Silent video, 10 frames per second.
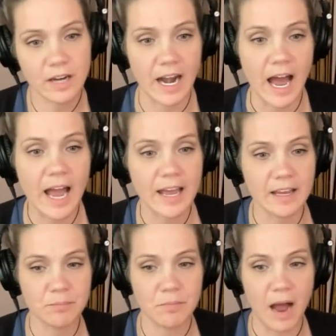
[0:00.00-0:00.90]
And
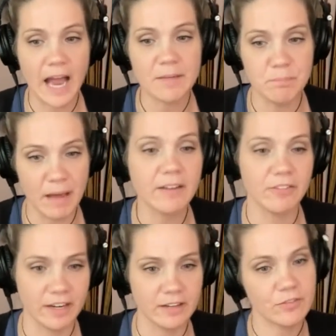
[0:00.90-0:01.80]
I I
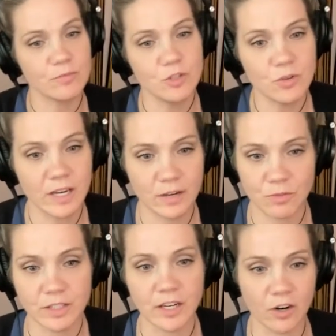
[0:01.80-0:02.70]
benefited from you getting
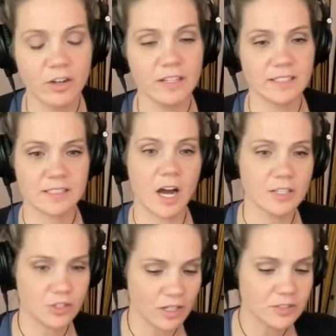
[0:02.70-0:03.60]
really hurt in this
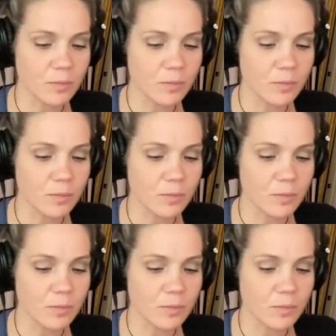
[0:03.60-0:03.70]
construct.